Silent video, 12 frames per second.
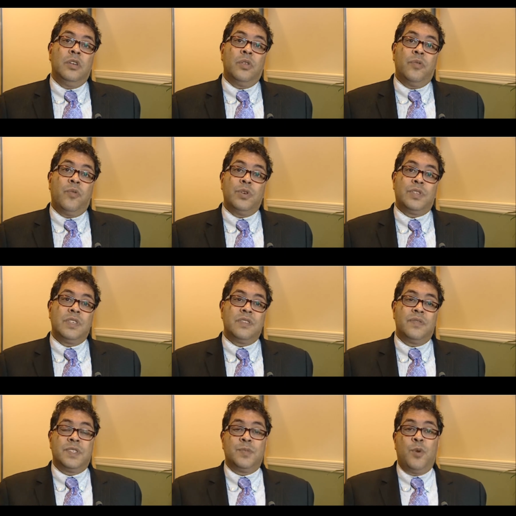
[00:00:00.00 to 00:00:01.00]
You know, the
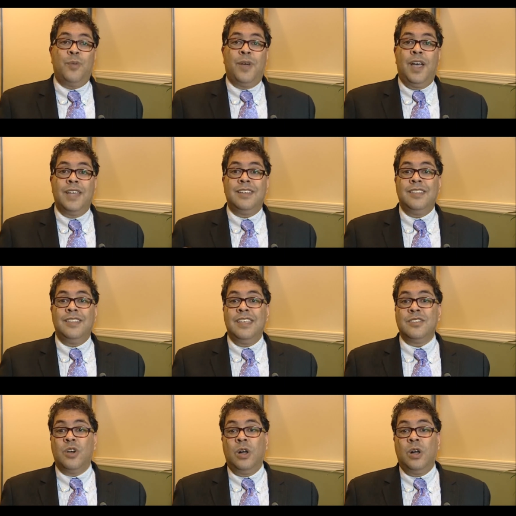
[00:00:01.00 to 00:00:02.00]
forces of the small-minded and
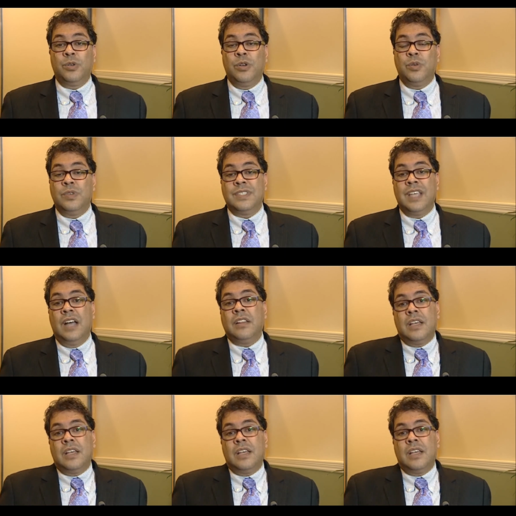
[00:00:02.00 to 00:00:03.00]
the intolerant will
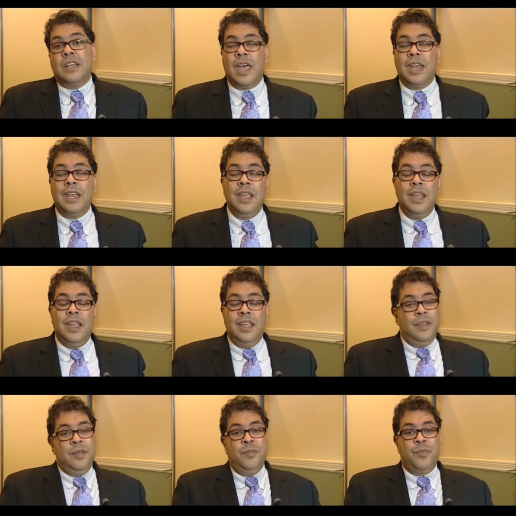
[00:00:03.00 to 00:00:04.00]
tell us that
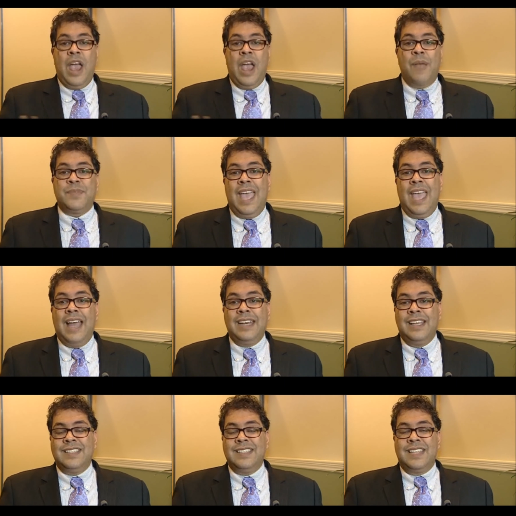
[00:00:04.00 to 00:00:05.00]
perhaps
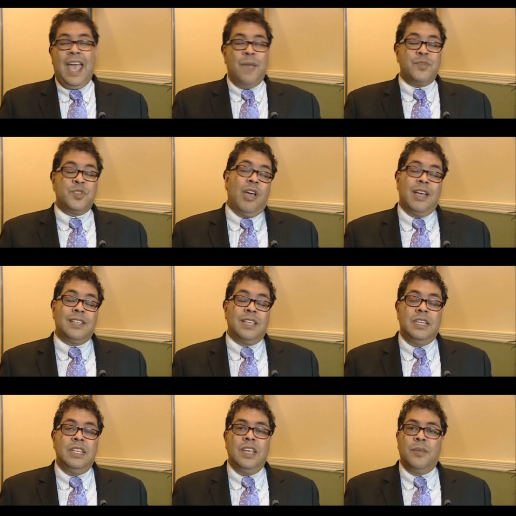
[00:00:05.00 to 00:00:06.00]
Canada is an abstract
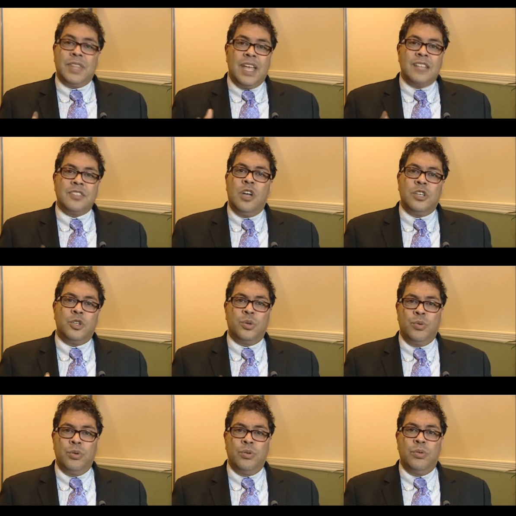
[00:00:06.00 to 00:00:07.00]
idea, but that's not
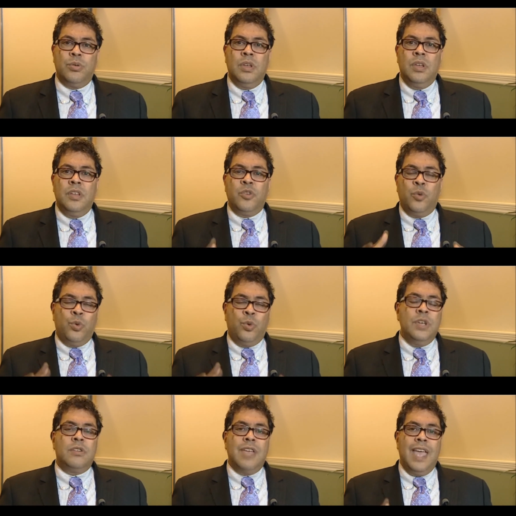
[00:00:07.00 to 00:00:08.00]
true. The
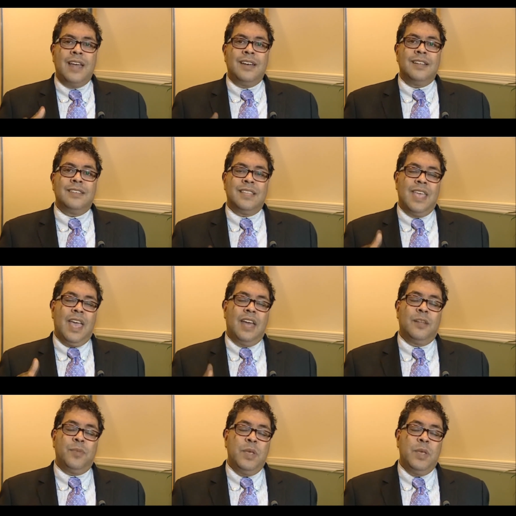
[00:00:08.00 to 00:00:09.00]
real Canada is the
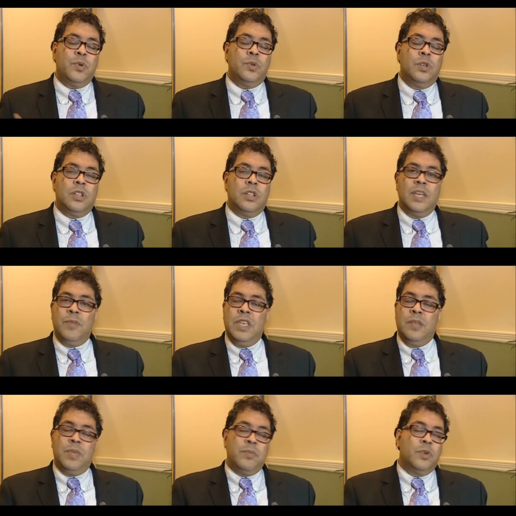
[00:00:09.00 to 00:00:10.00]
Canada people who look like
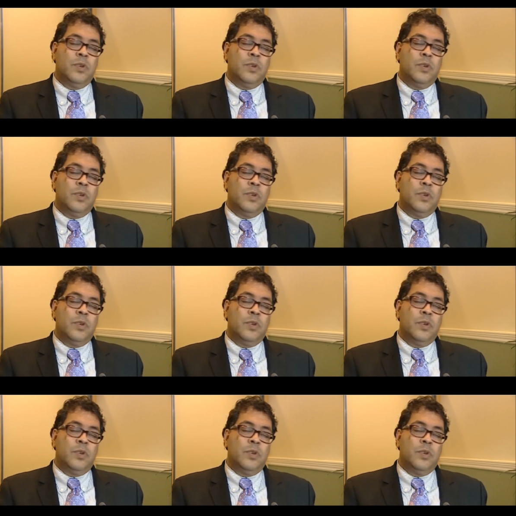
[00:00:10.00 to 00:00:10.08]
me and